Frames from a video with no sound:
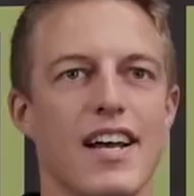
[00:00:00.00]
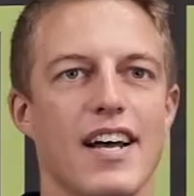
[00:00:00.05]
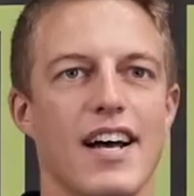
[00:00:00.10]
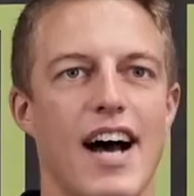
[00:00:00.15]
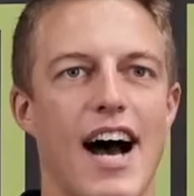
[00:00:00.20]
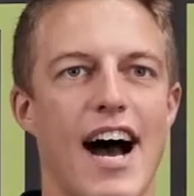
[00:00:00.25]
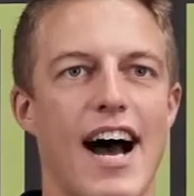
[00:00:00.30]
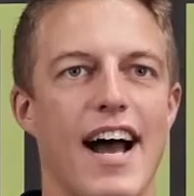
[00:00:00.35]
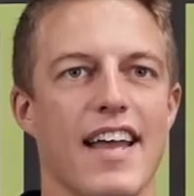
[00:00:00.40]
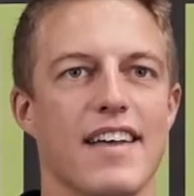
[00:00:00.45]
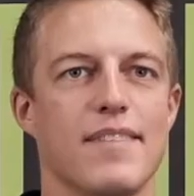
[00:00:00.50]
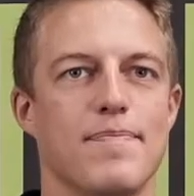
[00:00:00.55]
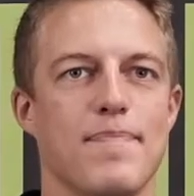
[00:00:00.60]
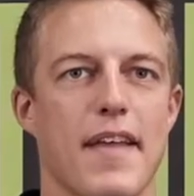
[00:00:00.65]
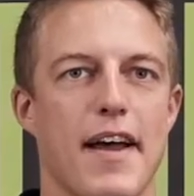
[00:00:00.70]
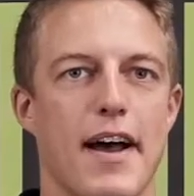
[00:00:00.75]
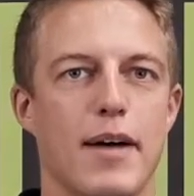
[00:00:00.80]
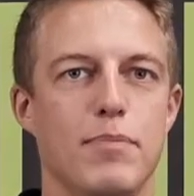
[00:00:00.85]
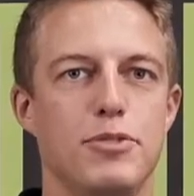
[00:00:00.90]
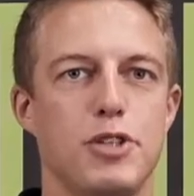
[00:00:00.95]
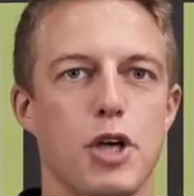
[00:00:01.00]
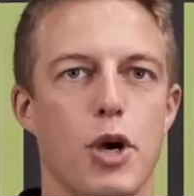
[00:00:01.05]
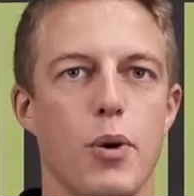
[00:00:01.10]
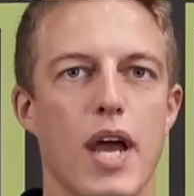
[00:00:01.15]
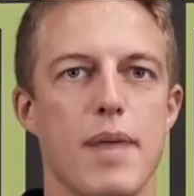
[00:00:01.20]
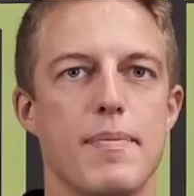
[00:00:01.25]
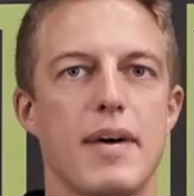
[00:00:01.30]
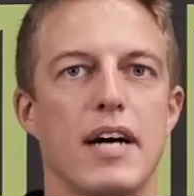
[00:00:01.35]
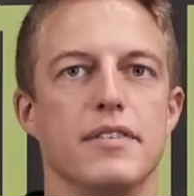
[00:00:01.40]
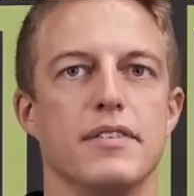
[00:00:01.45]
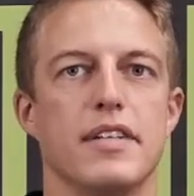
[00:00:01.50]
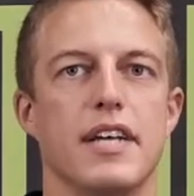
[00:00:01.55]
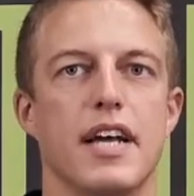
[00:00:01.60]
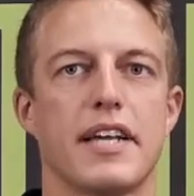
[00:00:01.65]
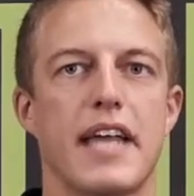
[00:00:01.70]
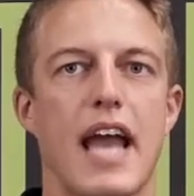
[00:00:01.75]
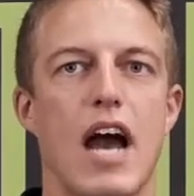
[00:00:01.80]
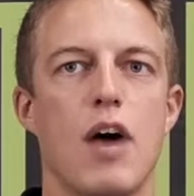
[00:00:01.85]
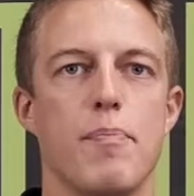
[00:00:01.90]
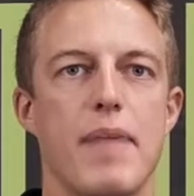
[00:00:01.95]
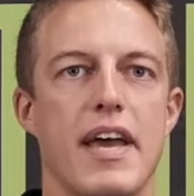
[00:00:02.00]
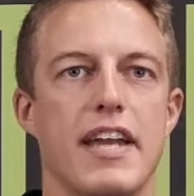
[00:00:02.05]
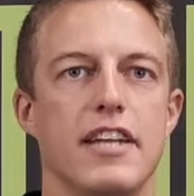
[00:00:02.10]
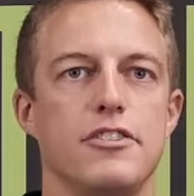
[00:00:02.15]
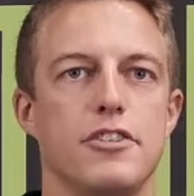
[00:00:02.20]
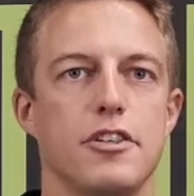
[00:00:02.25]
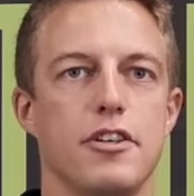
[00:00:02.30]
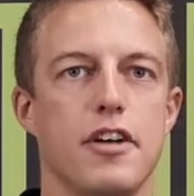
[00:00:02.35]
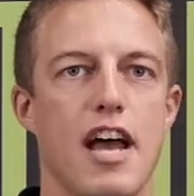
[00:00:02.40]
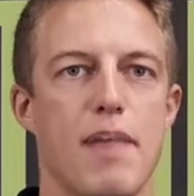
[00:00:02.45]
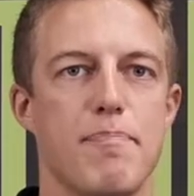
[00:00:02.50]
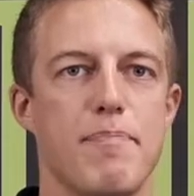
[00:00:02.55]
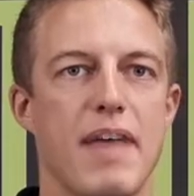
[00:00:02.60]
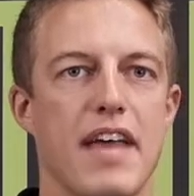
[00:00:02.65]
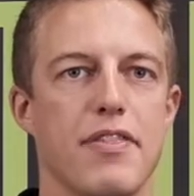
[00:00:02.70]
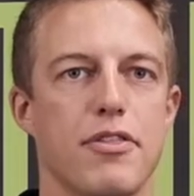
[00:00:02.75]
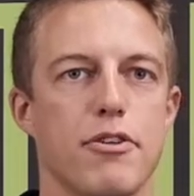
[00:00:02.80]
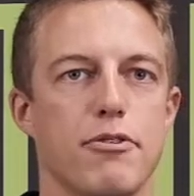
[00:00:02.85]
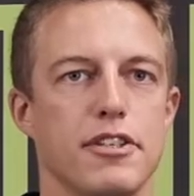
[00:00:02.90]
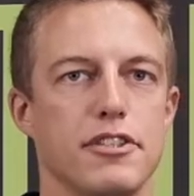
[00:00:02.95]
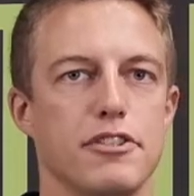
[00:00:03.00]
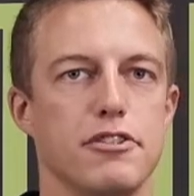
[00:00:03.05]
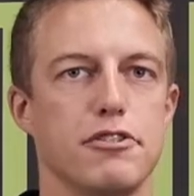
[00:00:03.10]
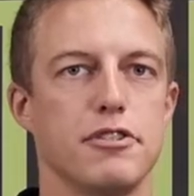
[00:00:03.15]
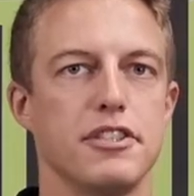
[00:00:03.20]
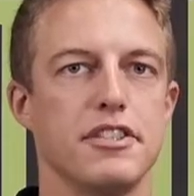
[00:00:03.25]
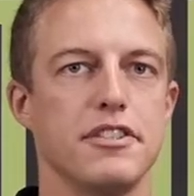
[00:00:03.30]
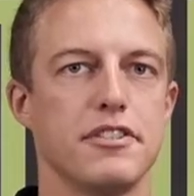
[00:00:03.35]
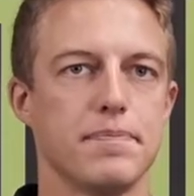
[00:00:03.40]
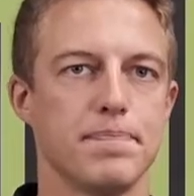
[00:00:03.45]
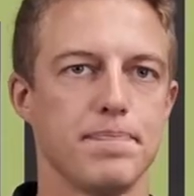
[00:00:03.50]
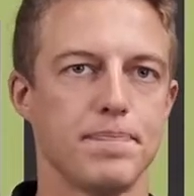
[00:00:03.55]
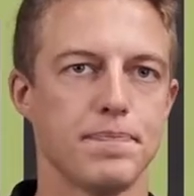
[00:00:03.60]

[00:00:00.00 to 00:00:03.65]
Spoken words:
Hi, I'm Joe Abeln, Account Manager at Panther Industries.